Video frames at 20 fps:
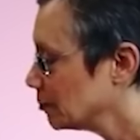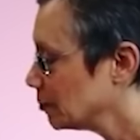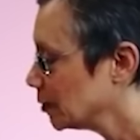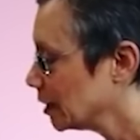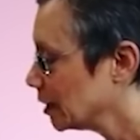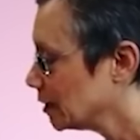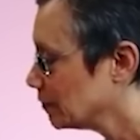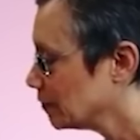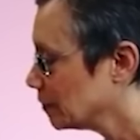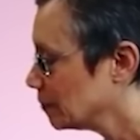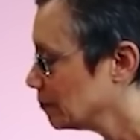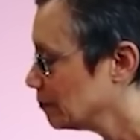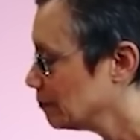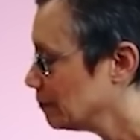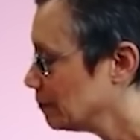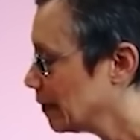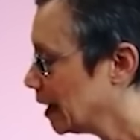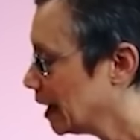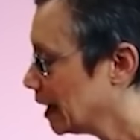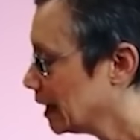bit of a
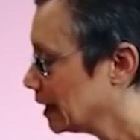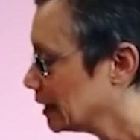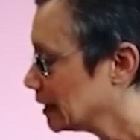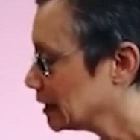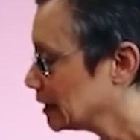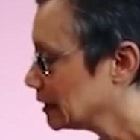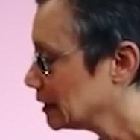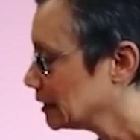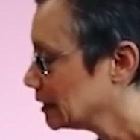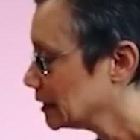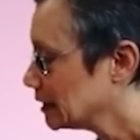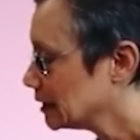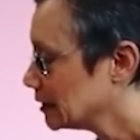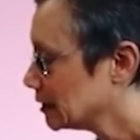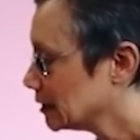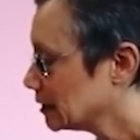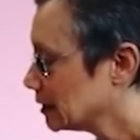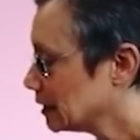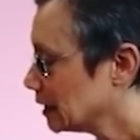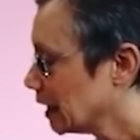bend to
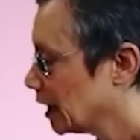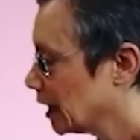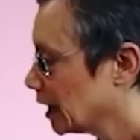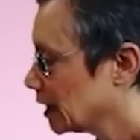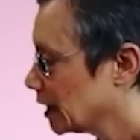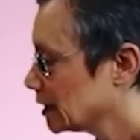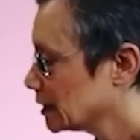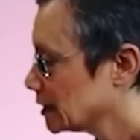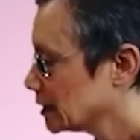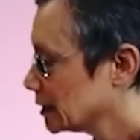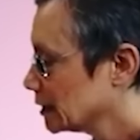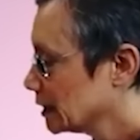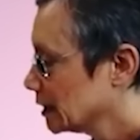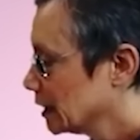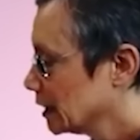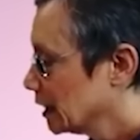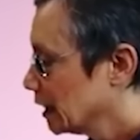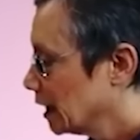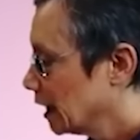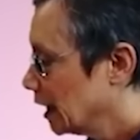their legs
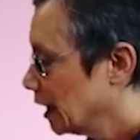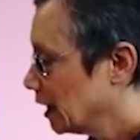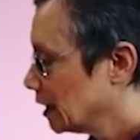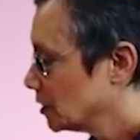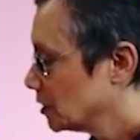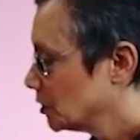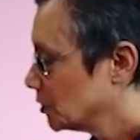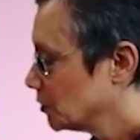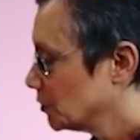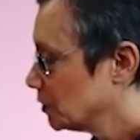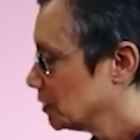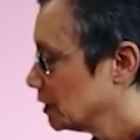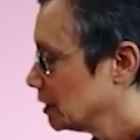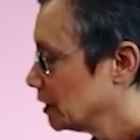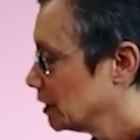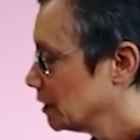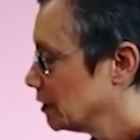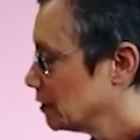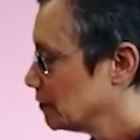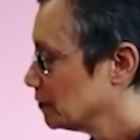as you
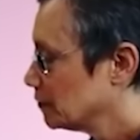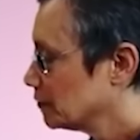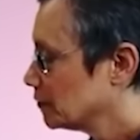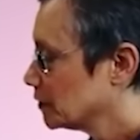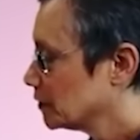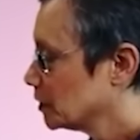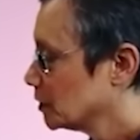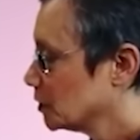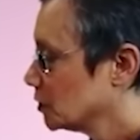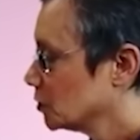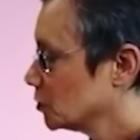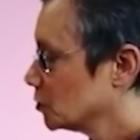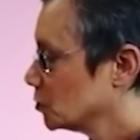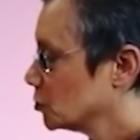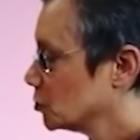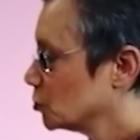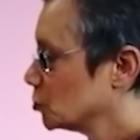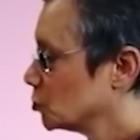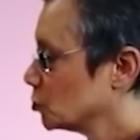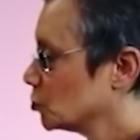lift
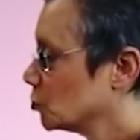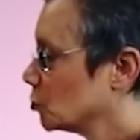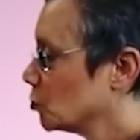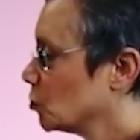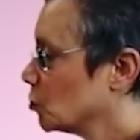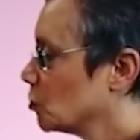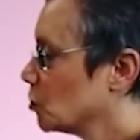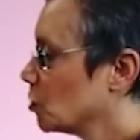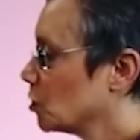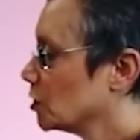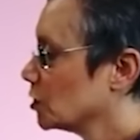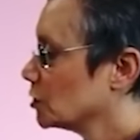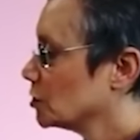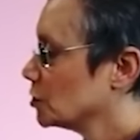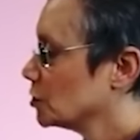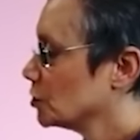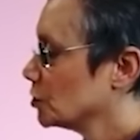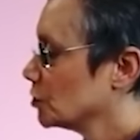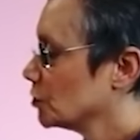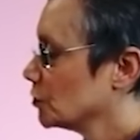
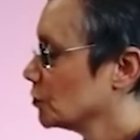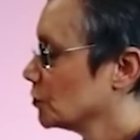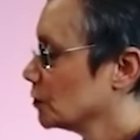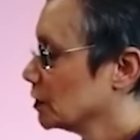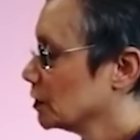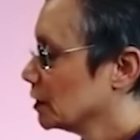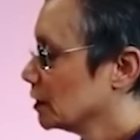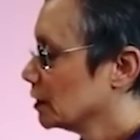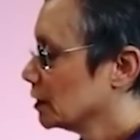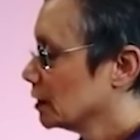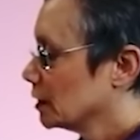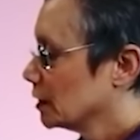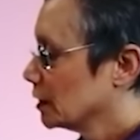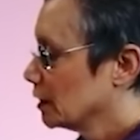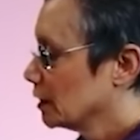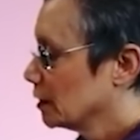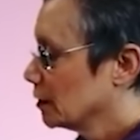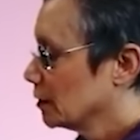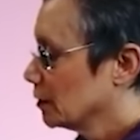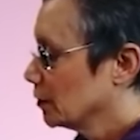towards you,
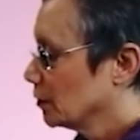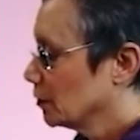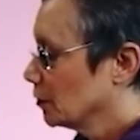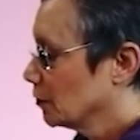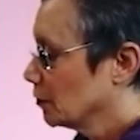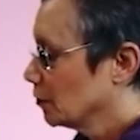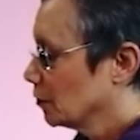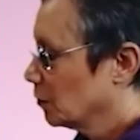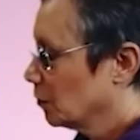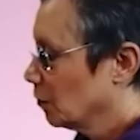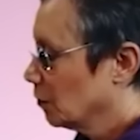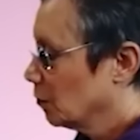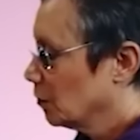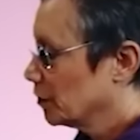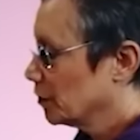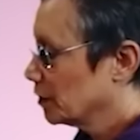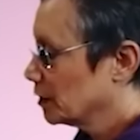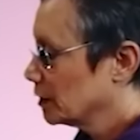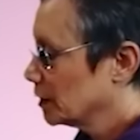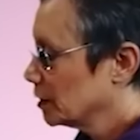
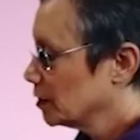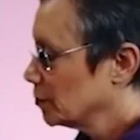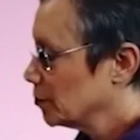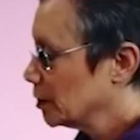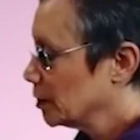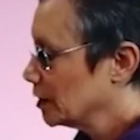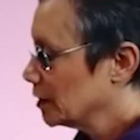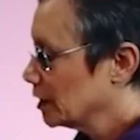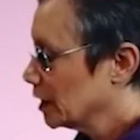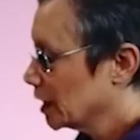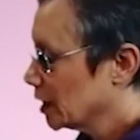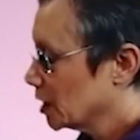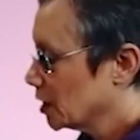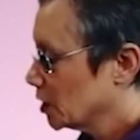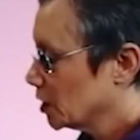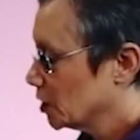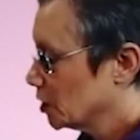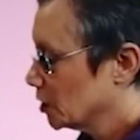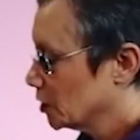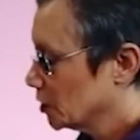with a little bit of that
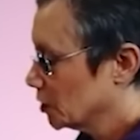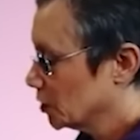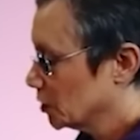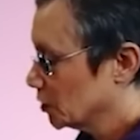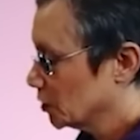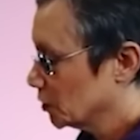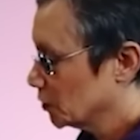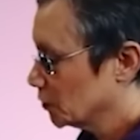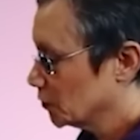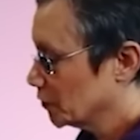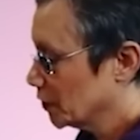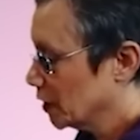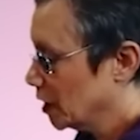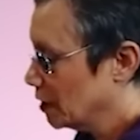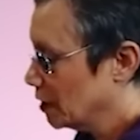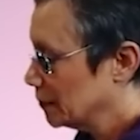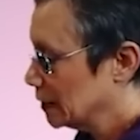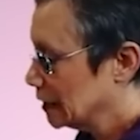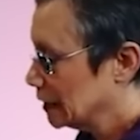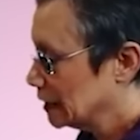curve
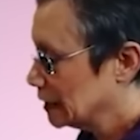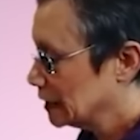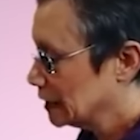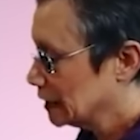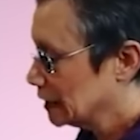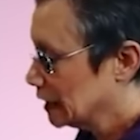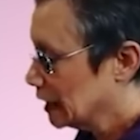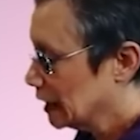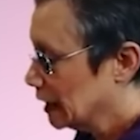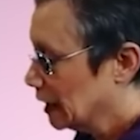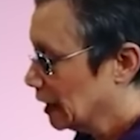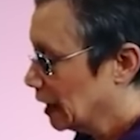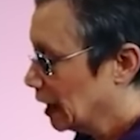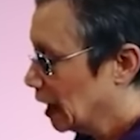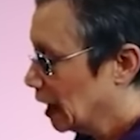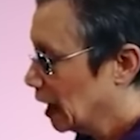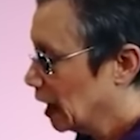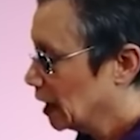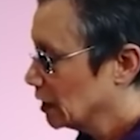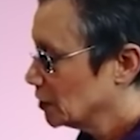coming in
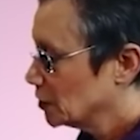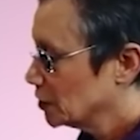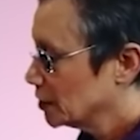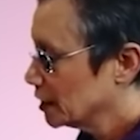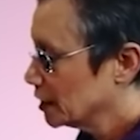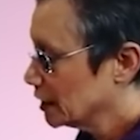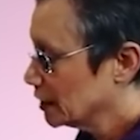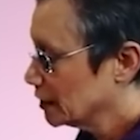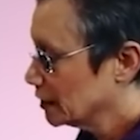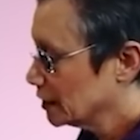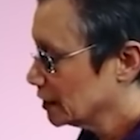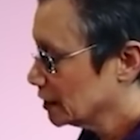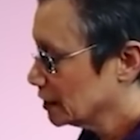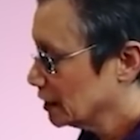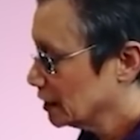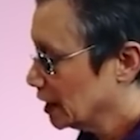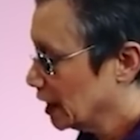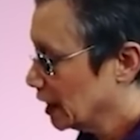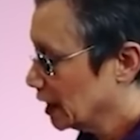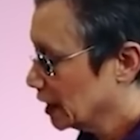underneath their
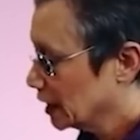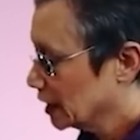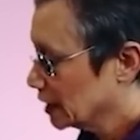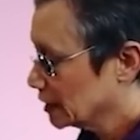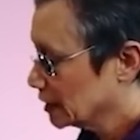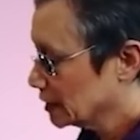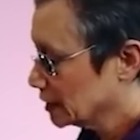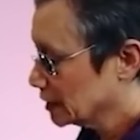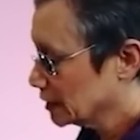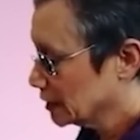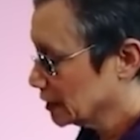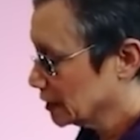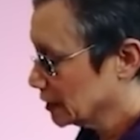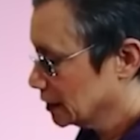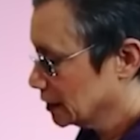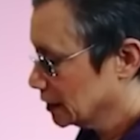legs.